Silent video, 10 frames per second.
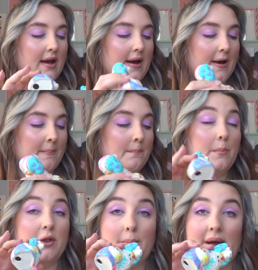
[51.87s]

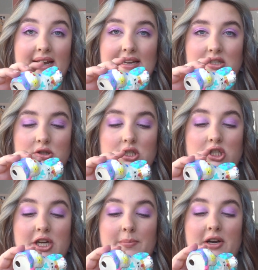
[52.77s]
but the paint is
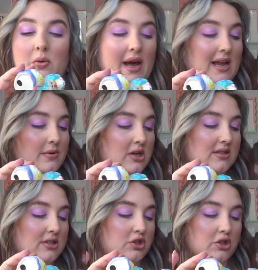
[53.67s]
chipping away because
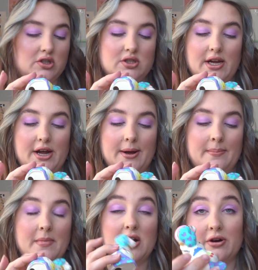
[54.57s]
it's just
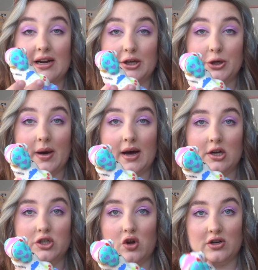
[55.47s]
acrylic
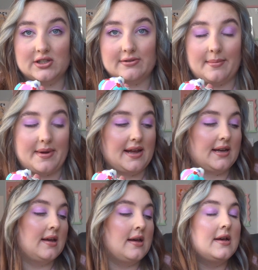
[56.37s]
gouache on ceramic.